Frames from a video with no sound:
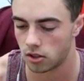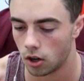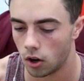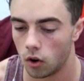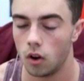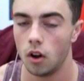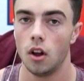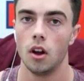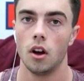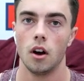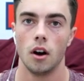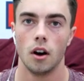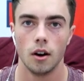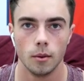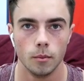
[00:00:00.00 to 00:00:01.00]
So,
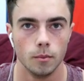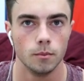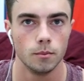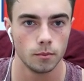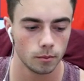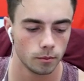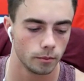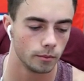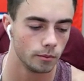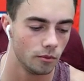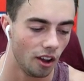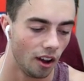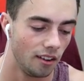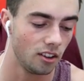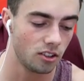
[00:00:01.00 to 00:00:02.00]
um,
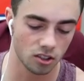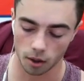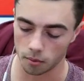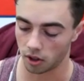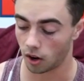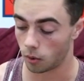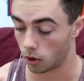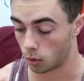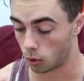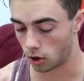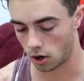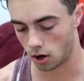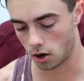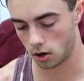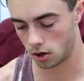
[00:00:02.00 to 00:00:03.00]
yeah, that's something I want to
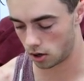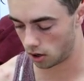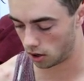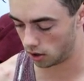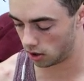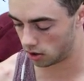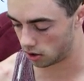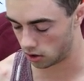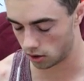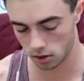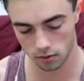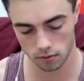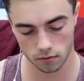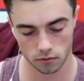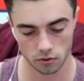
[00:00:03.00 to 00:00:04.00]
work on. And this
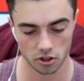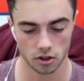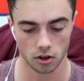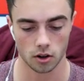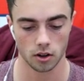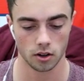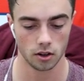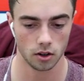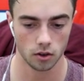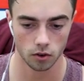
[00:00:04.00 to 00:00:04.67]
is retarded